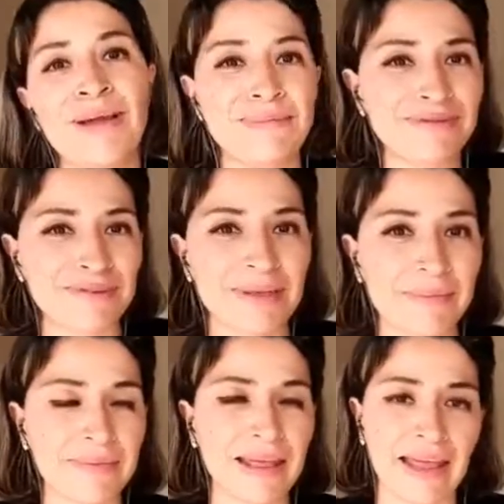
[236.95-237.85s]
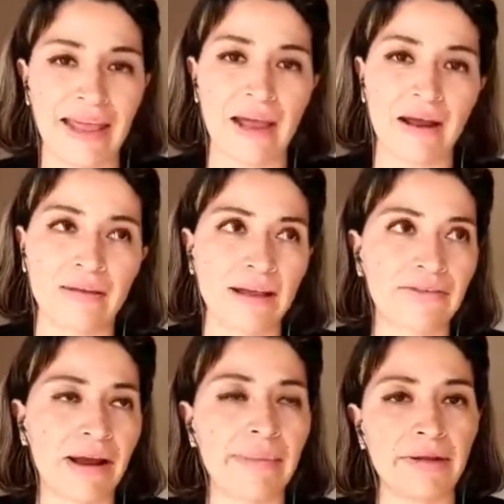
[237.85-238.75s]
before the
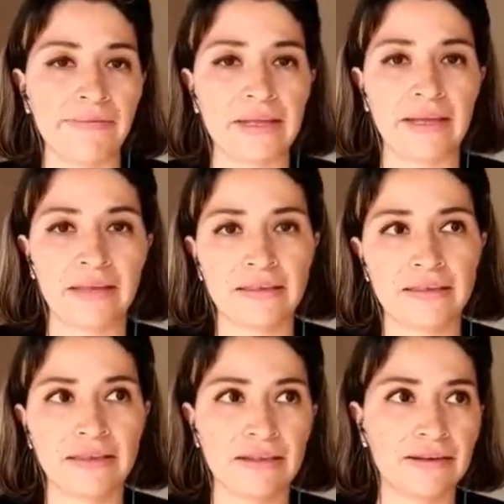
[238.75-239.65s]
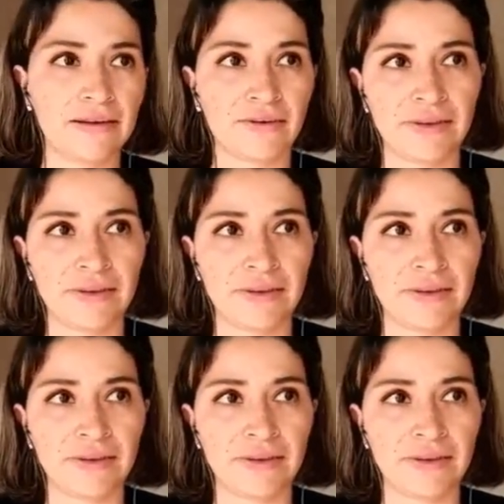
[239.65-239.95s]
arrival of the children or the